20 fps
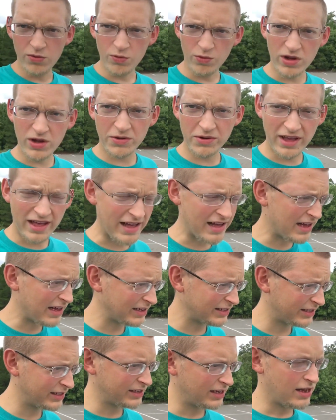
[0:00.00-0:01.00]
Well
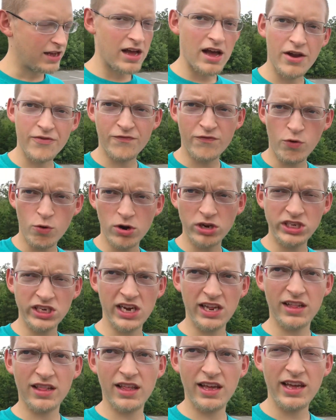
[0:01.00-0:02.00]
guys,
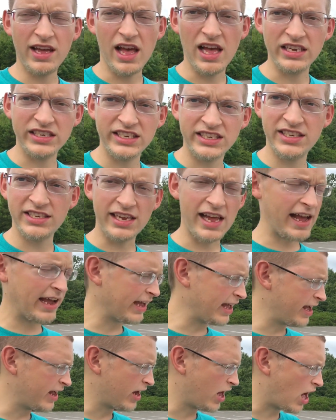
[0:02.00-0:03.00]
unfortunately a
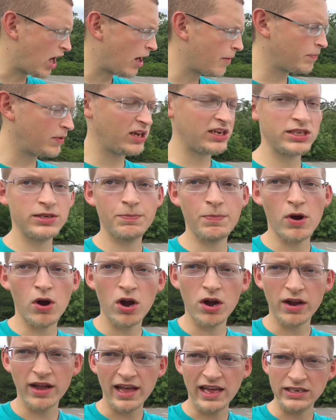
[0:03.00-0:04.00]
second
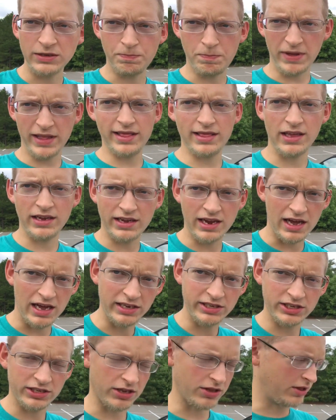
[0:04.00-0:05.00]
OptiSpark has bit the
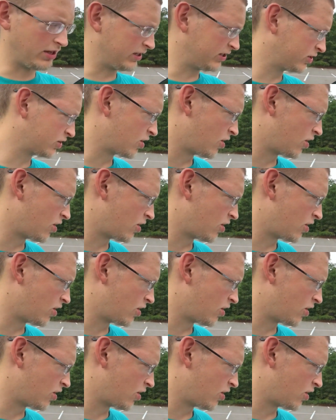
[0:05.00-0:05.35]
dust on this